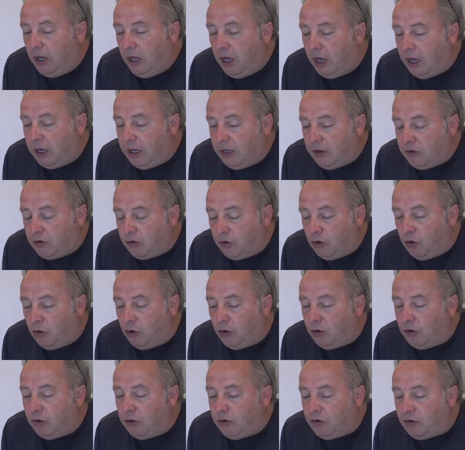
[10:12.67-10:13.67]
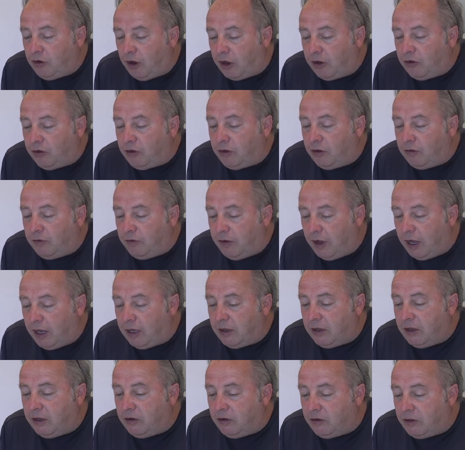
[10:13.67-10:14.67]
And it's not just the
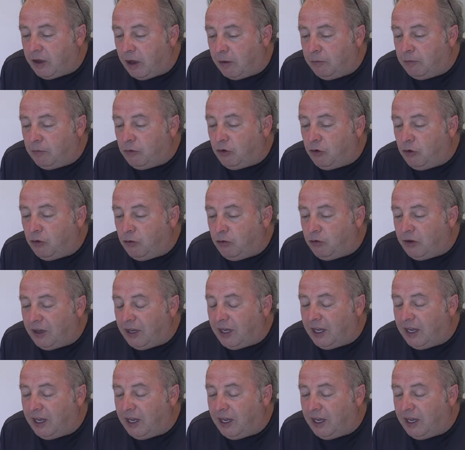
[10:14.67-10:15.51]
fact there's stamp duty,